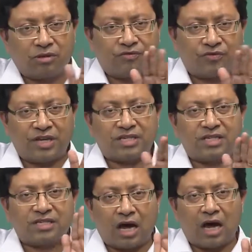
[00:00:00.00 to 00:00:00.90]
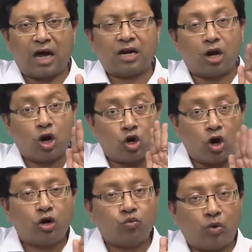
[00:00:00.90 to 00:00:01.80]
faces are
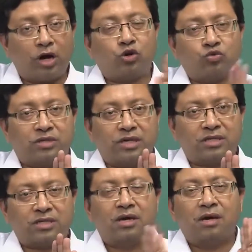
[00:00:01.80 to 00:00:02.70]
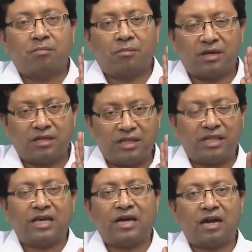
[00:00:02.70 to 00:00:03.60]
not 1 to 6, but
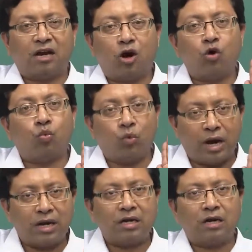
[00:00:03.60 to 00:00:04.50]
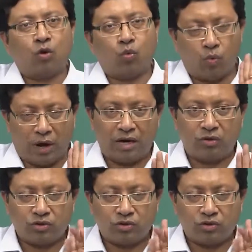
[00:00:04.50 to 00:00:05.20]
they are now 1, 1.